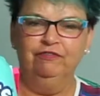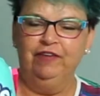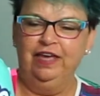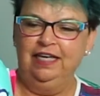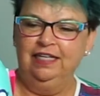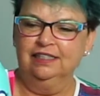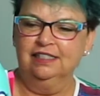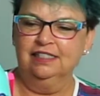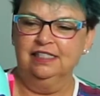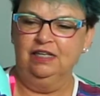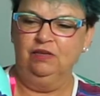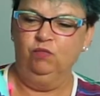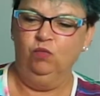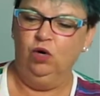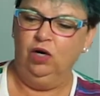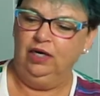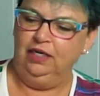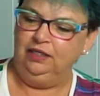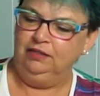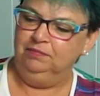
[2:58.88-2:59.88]
fancy
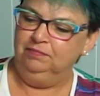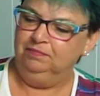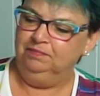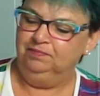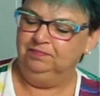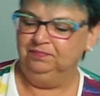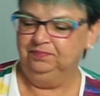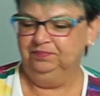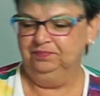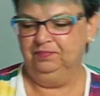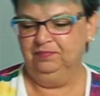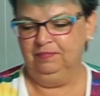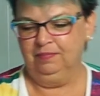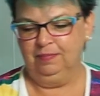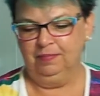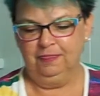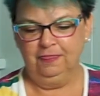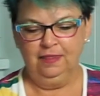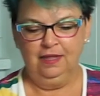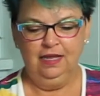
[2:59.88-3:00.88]
one
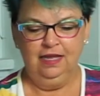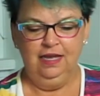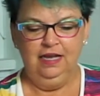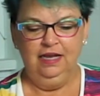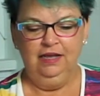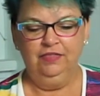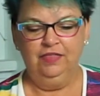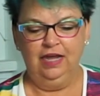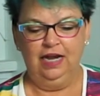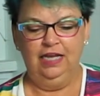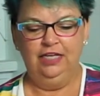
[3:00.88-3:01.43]
that I